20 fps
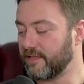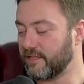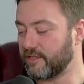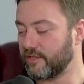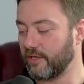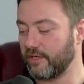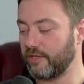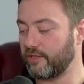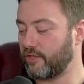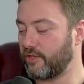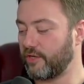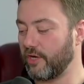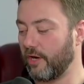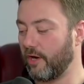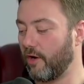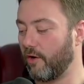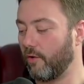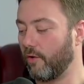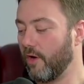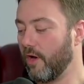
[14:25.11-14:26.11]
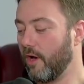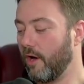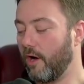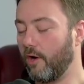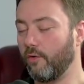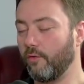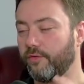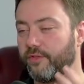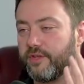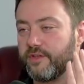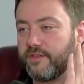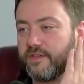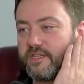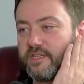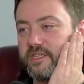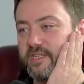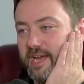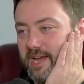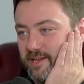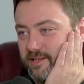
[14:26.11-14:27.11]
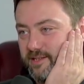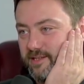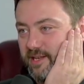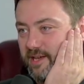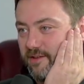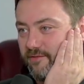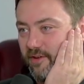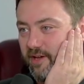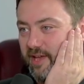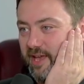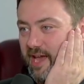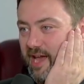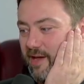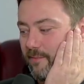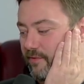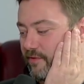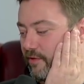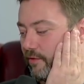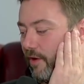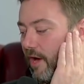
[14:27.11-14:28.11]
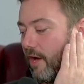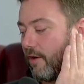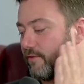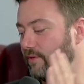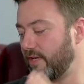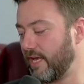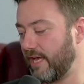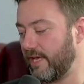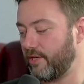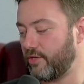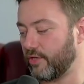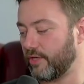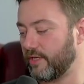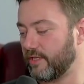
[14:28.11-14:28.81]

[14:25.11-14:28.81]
so she's going, the sanctity of our capital, our nation.